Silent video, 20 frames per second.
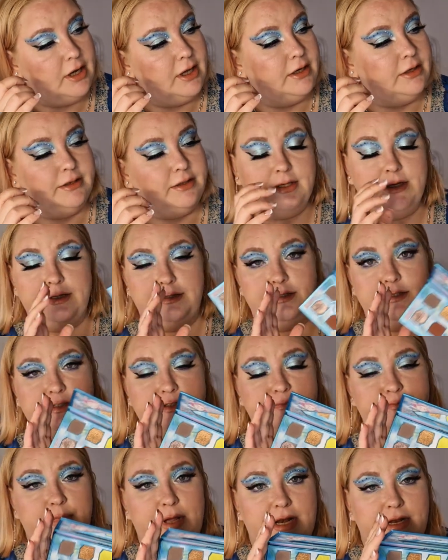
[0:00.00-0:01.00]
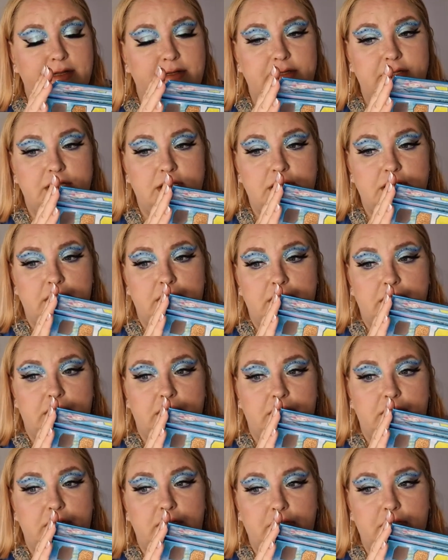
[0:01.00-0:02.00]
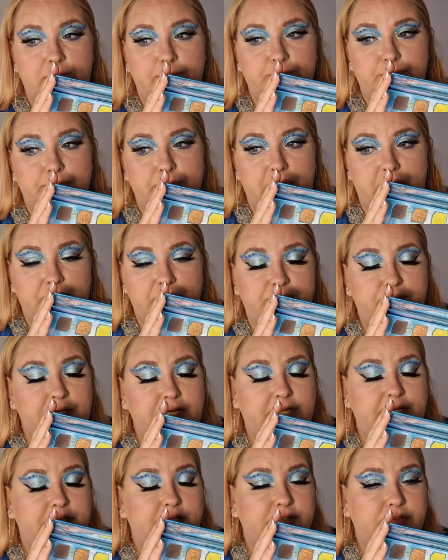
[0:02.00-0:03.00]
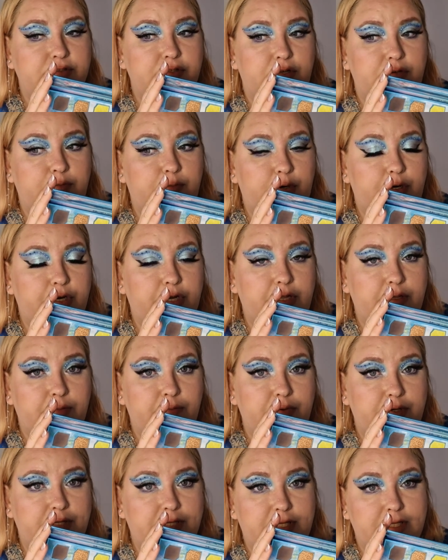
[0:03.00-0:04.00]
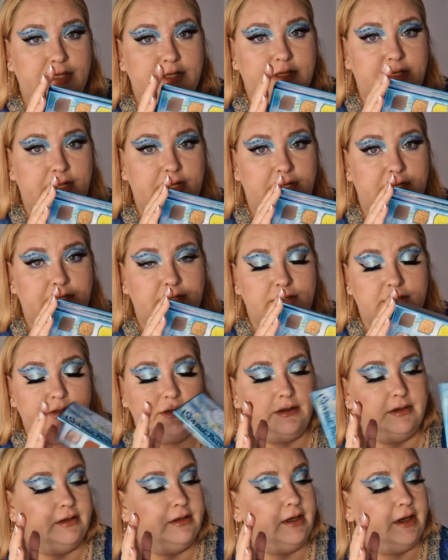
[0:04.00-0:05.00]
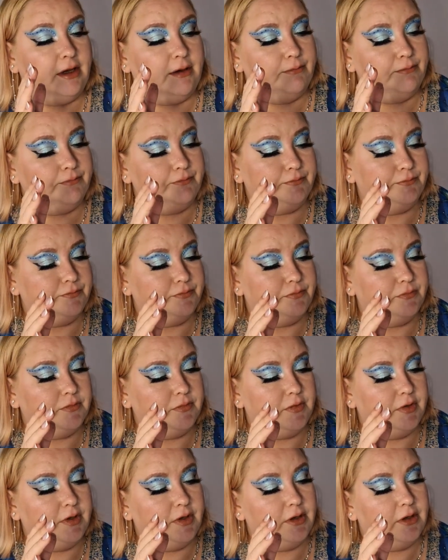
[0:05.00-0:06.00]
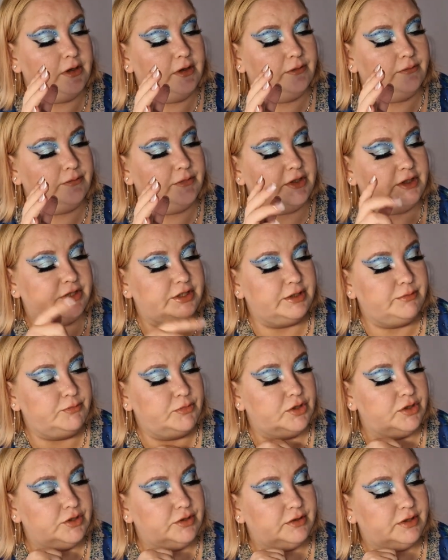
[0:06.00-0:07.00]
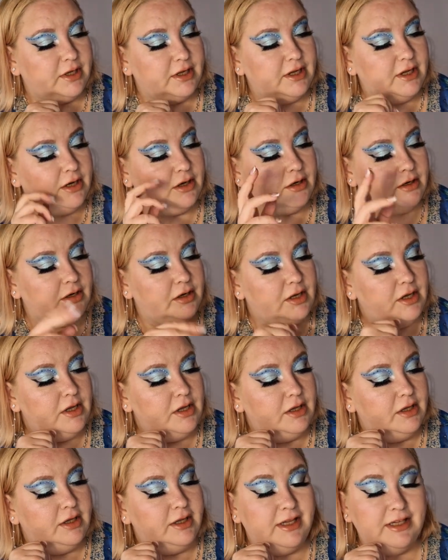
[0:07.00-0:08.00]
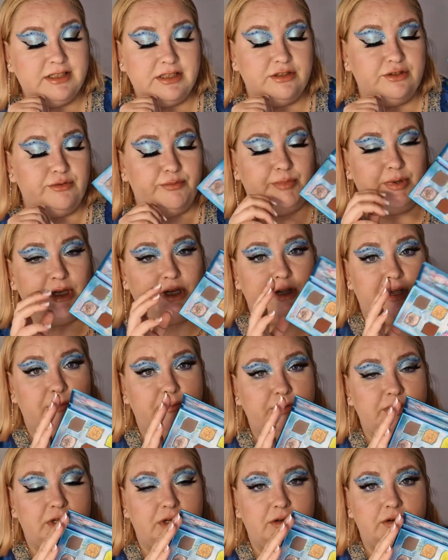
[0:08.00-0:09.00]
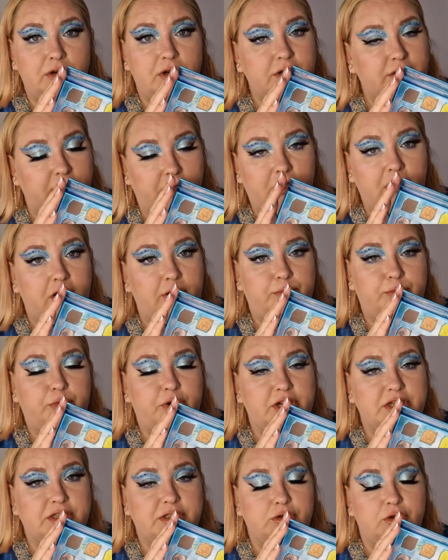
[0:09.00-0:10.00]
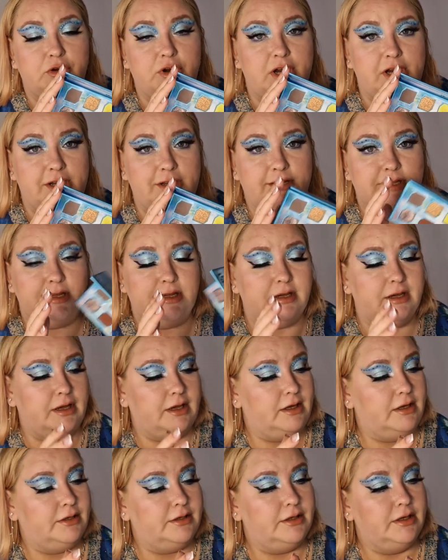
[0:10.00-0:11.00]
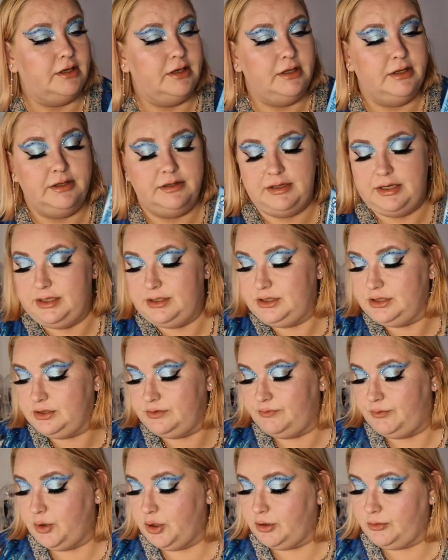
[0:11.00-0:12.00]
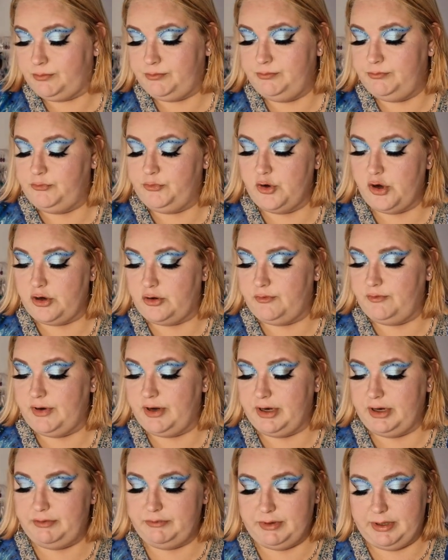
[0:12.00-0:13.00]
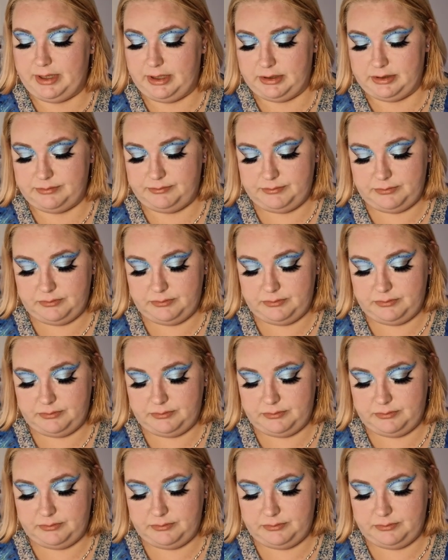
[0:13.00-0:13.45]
And yeah, this palette, I really enjoyed working with it. And yeah, the shimmers, they are easy to pick up, they're not hard pressed or anything, and they just work very well.